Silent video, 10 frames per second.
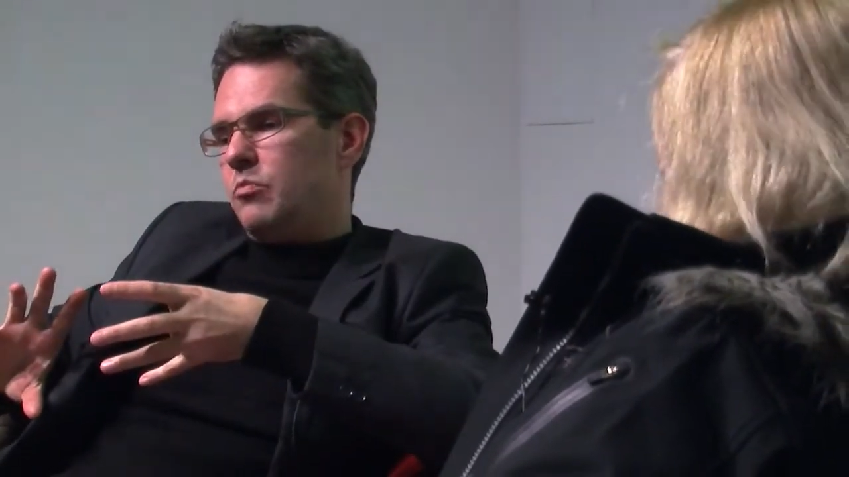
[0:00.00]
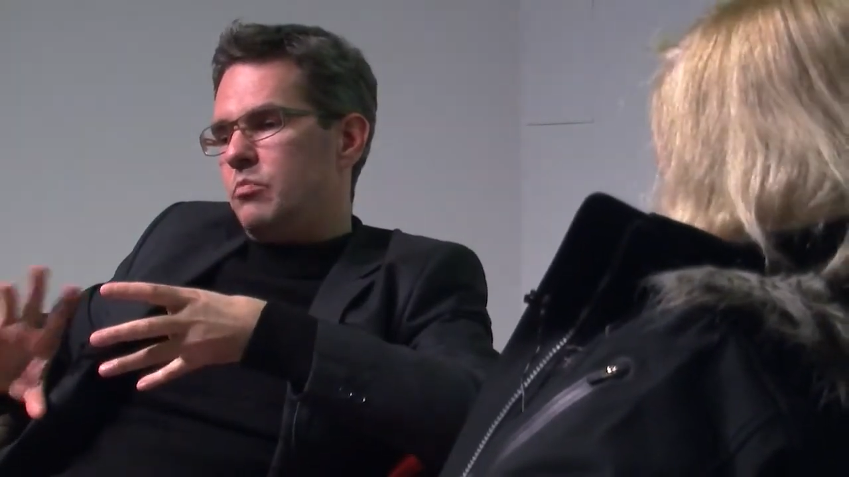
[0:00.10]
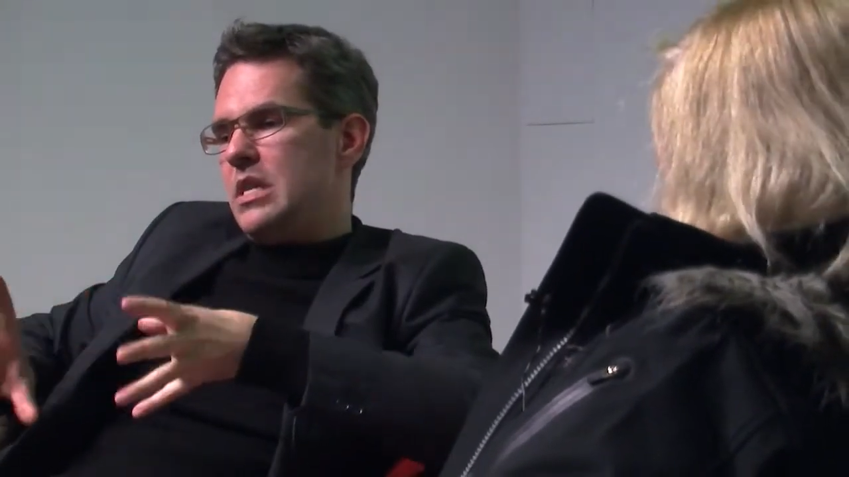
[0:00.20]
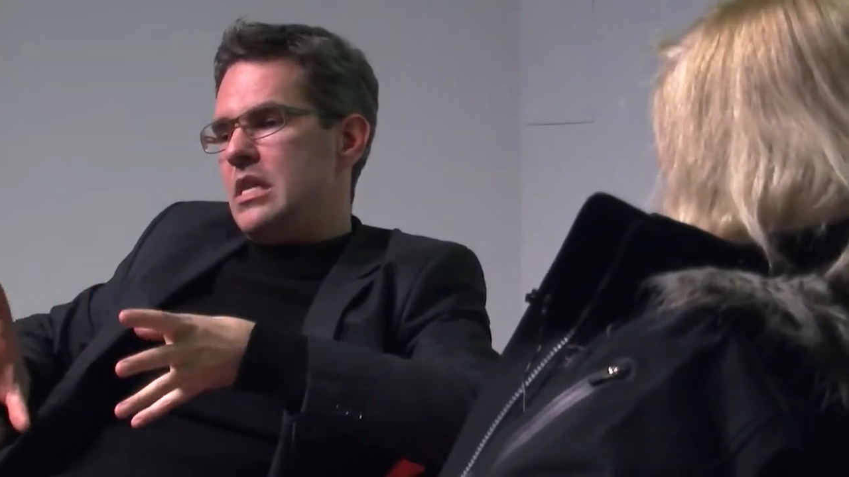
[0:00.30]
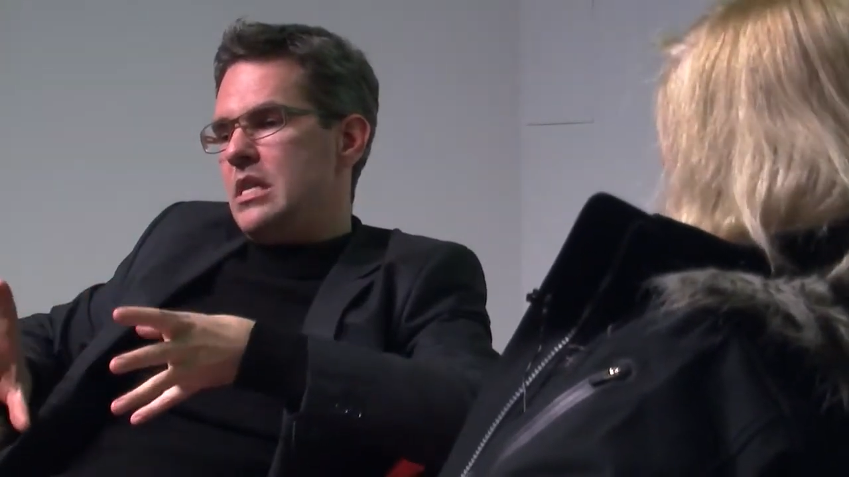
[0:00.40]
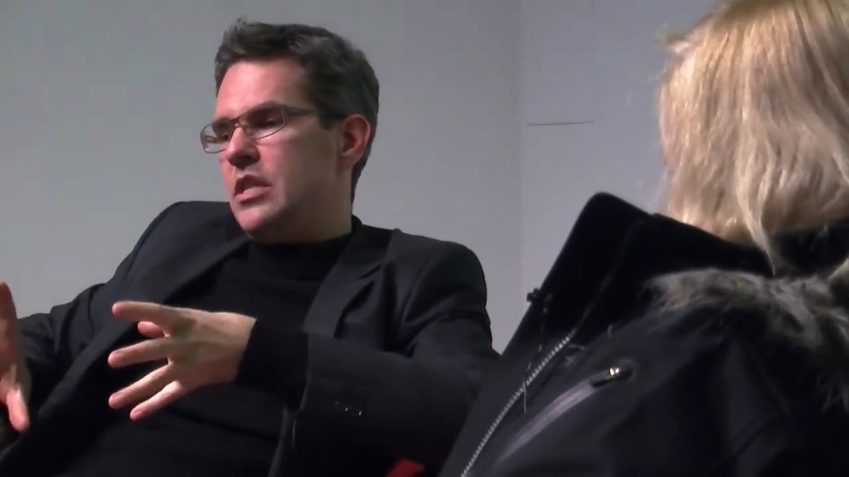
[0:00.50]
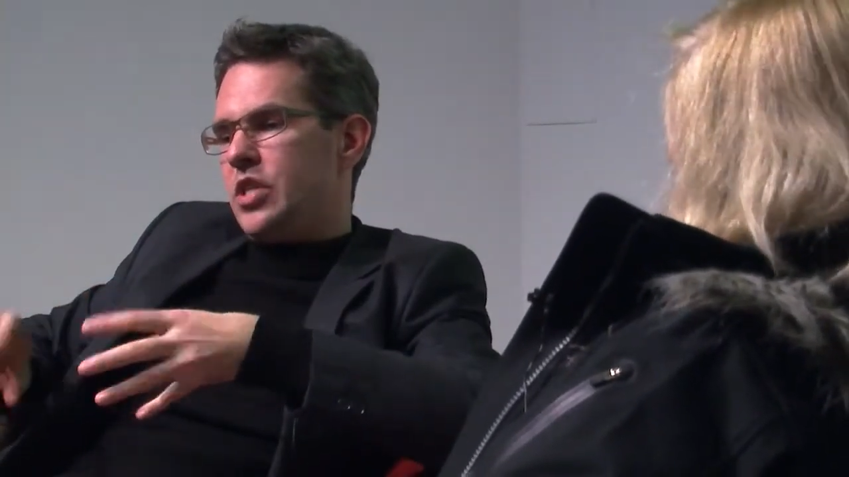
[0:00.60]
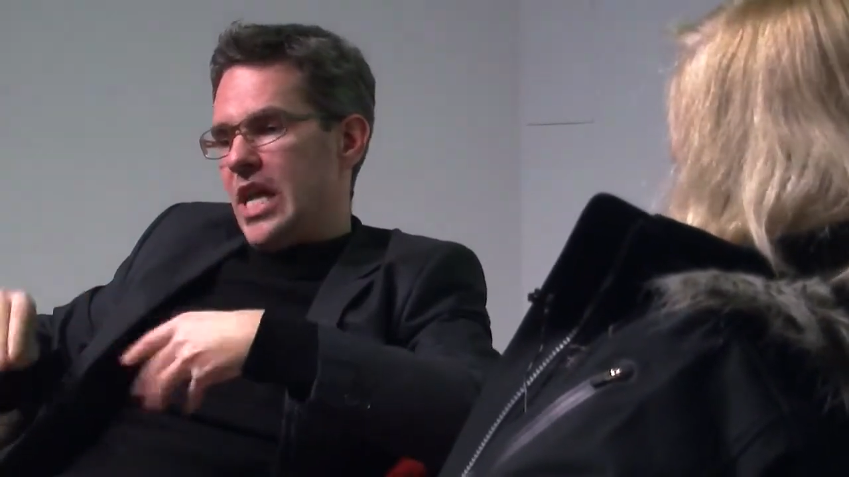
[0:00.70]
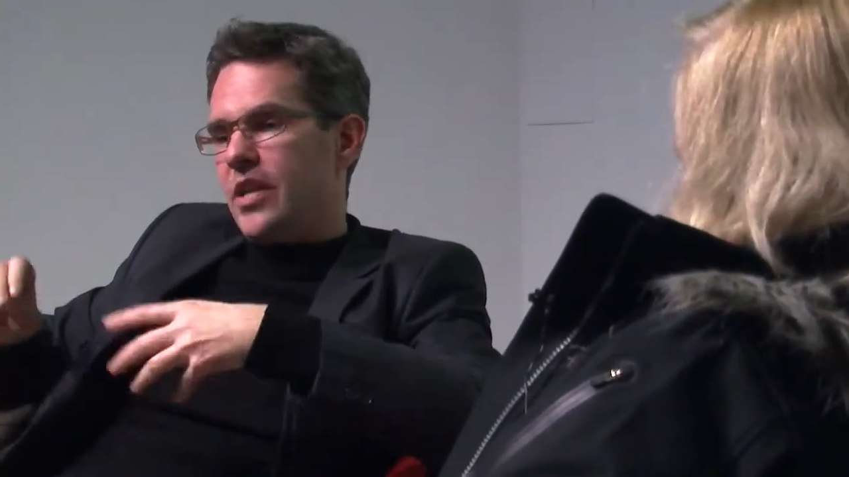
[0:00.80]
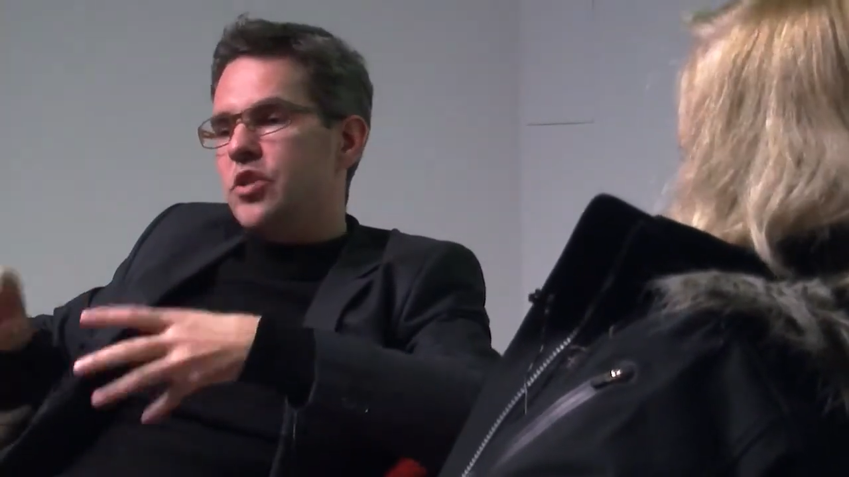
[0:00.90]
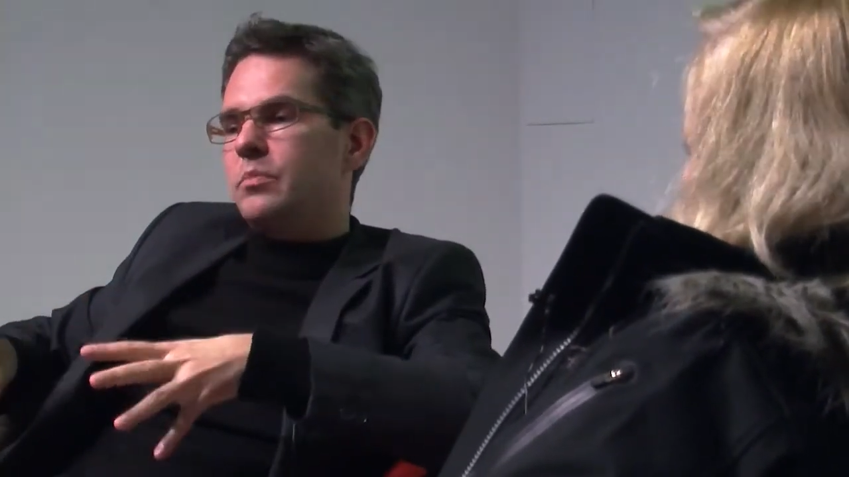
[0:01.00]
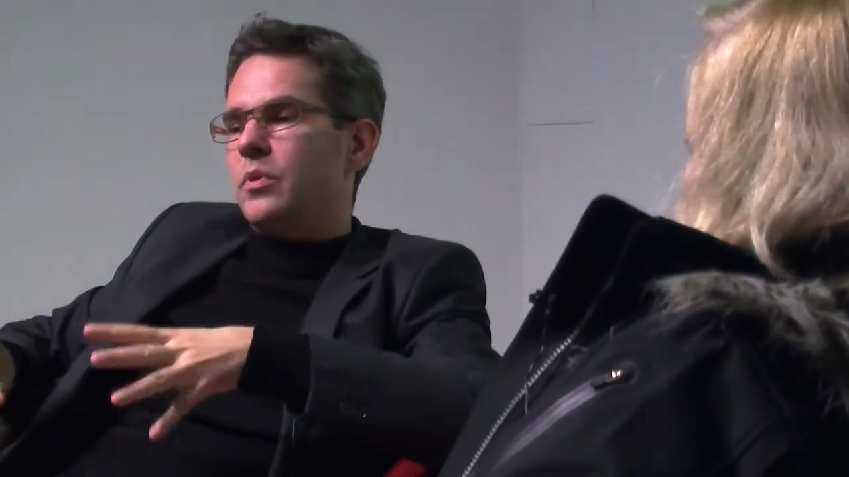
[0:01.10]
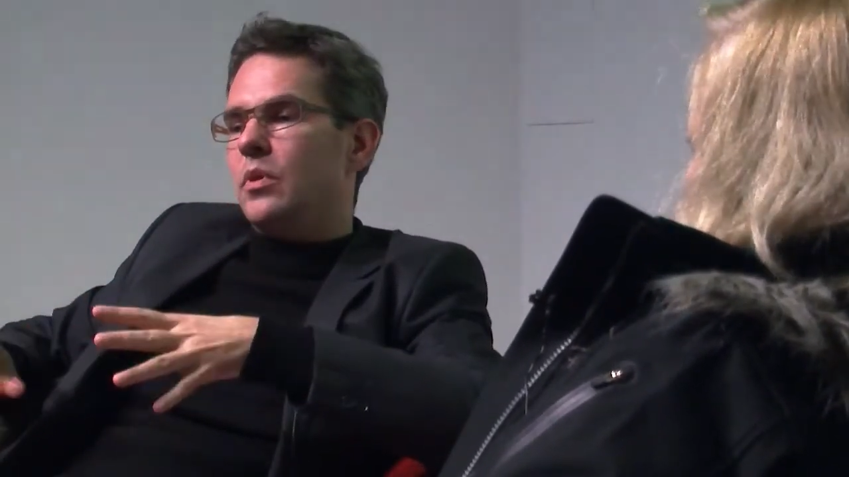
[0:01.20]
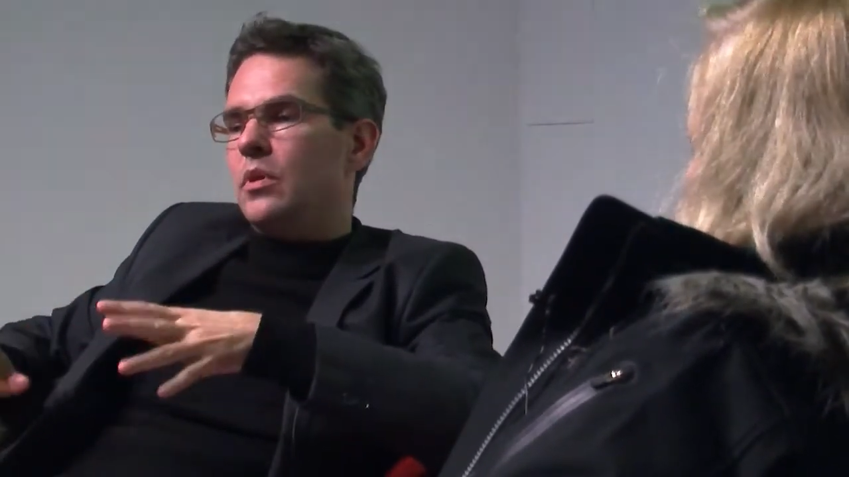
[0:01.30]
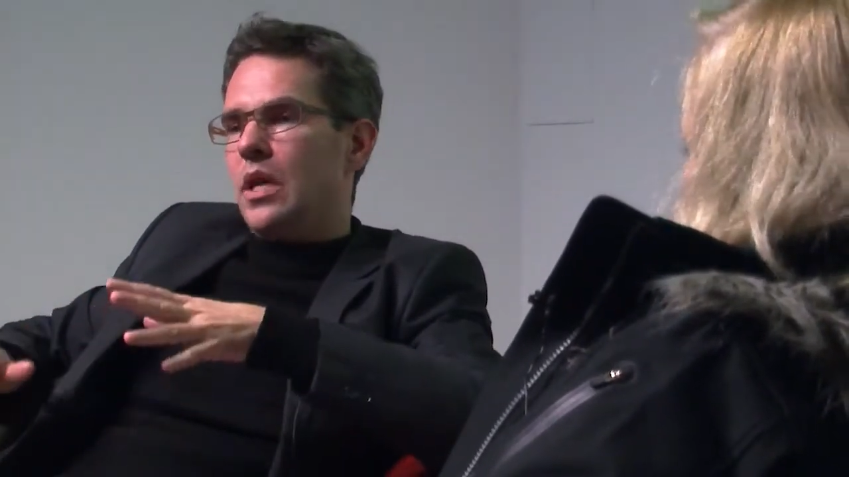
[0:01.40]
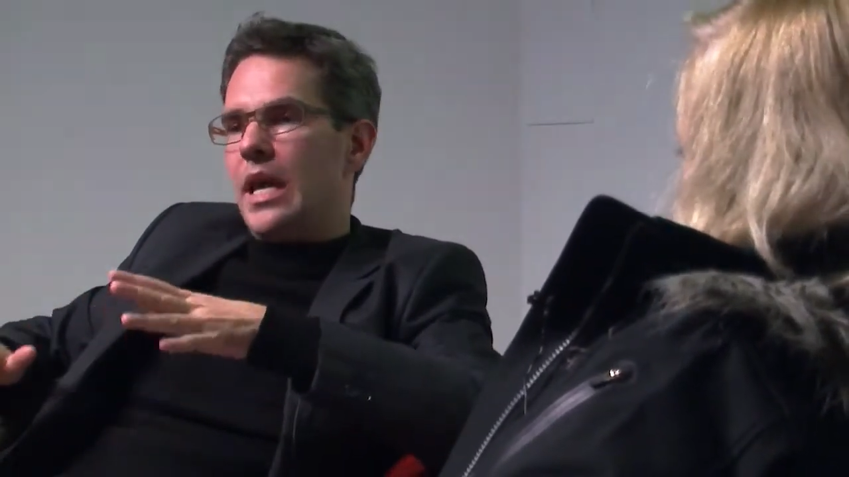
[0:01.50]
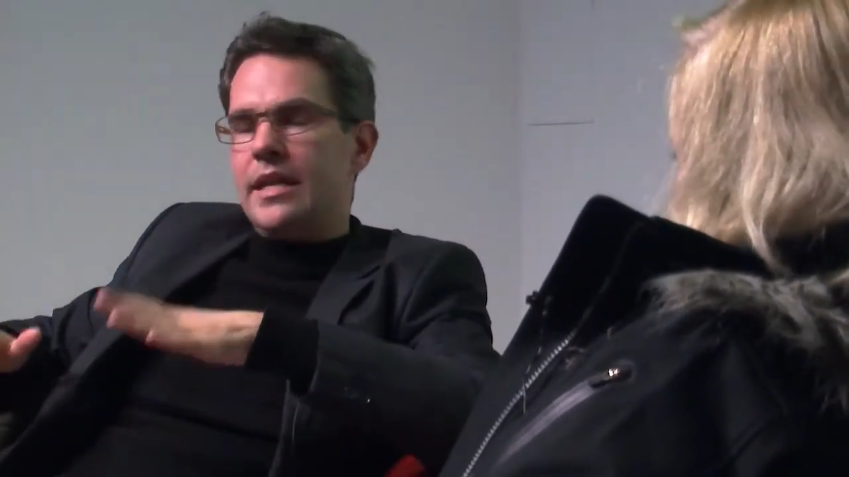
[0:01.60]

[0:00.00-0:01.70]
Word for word: be tangible